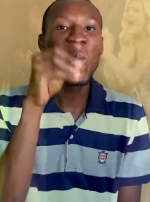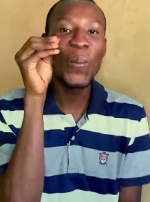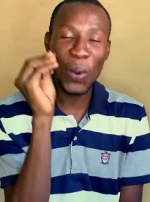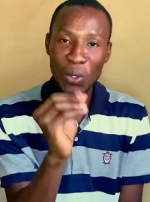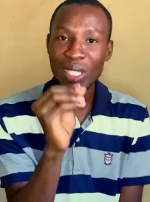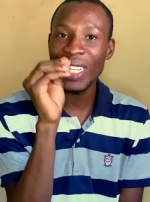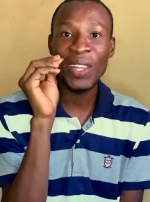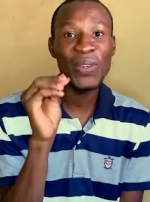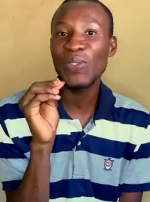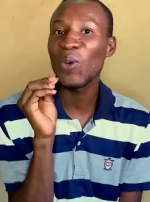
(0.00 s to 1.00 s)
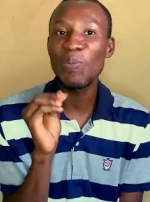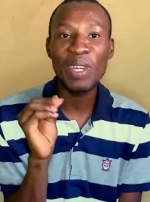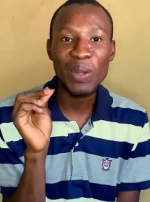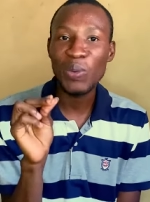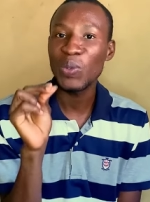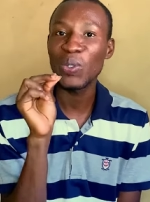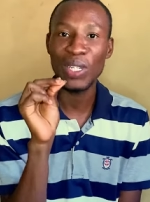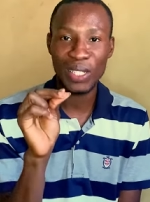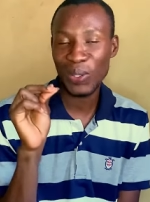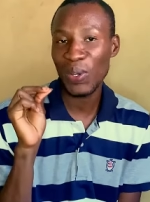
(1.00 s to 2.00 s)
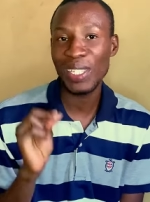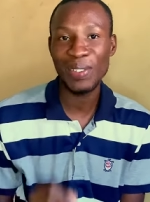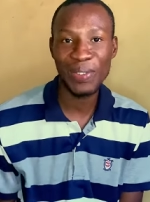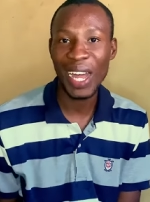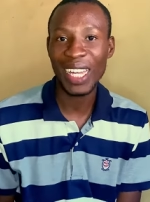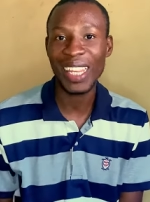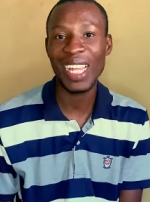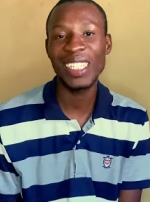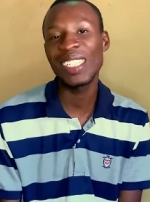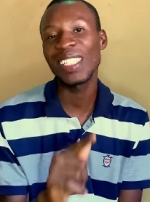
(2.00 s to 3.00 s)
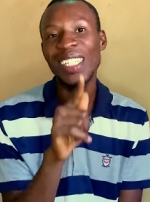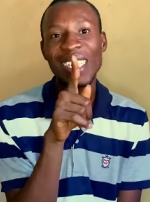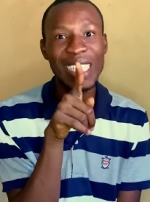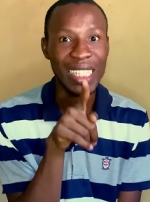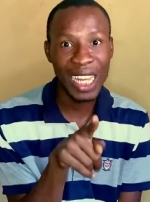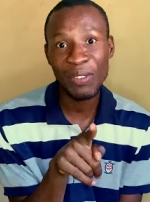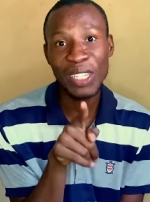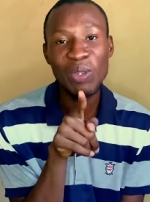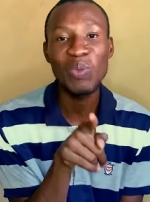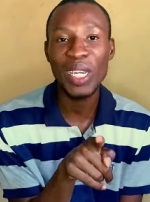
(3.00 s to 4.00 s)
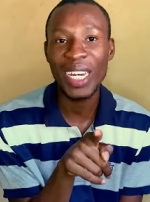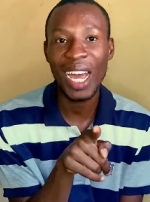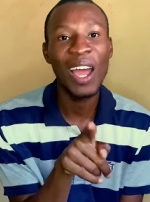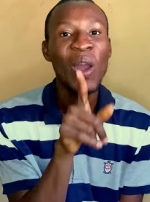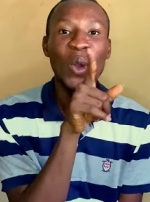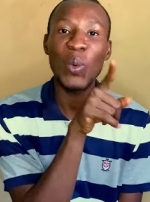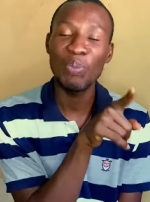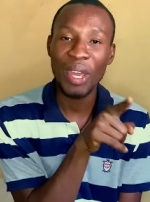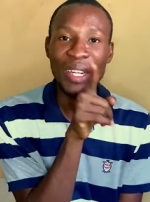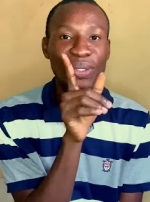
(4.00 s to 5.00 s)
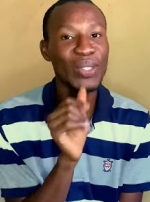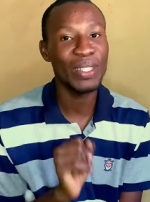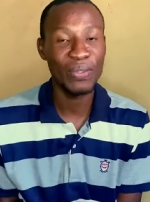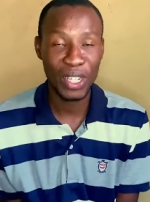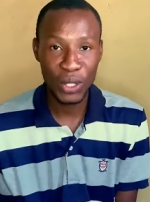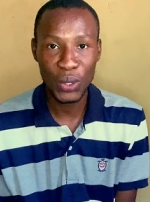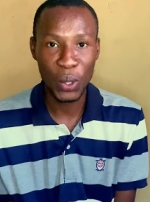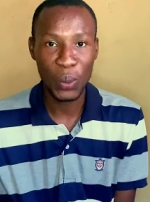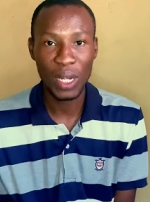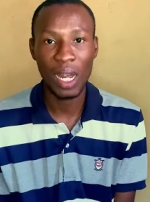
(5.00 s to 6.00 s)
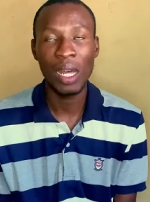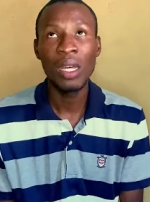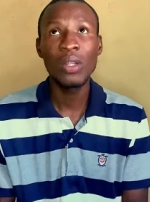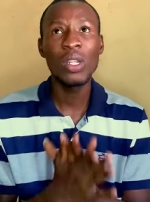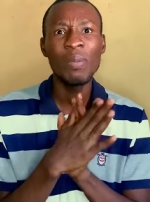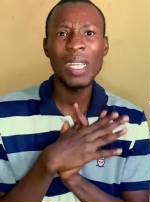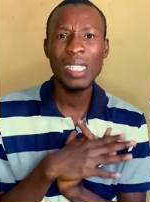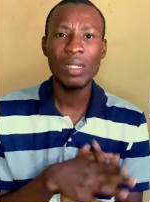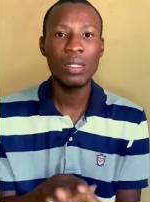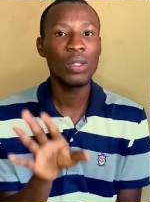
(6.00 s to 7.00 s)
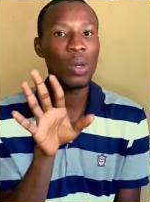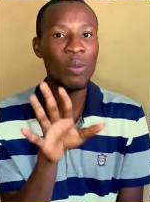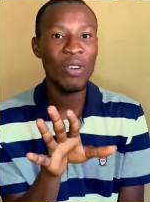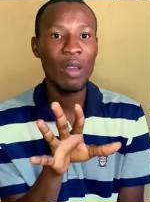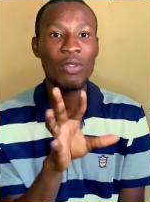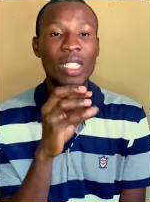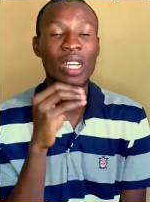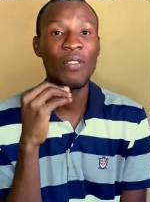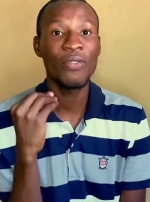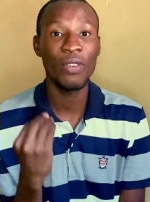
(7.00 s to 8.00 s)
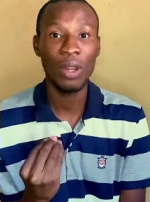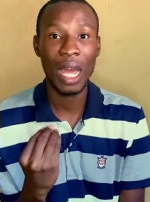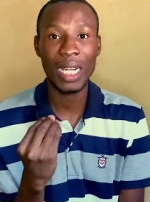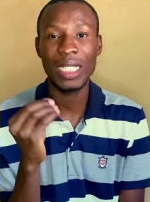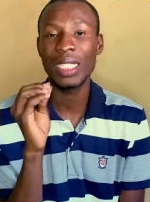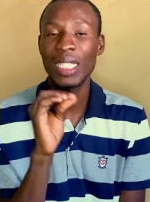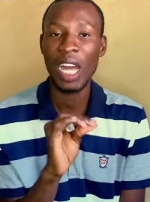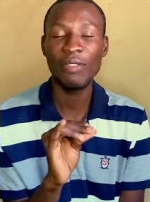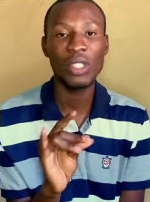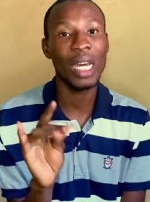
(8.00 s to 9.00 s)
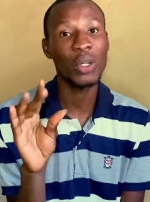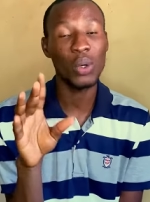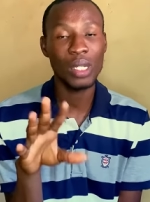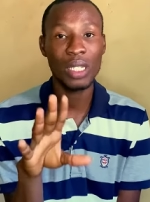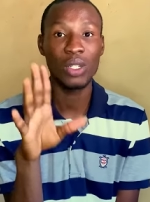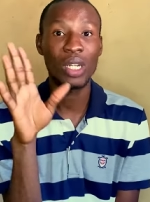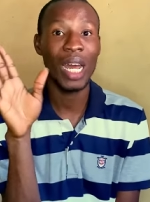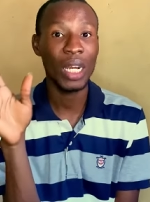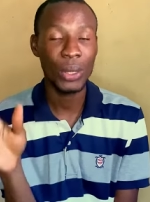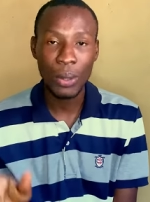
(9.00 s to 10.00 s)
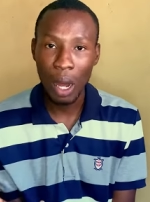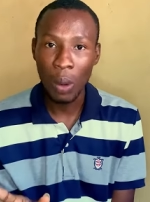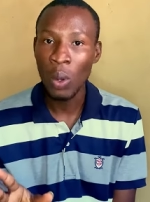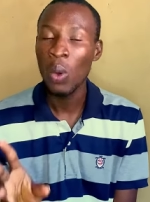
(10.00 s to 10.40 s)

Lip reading: But that does not mean we will not discuss the fact that she's a deserving winner compared to the eventual winner. The only person in the top five which I felt like deserved to have gotten that crown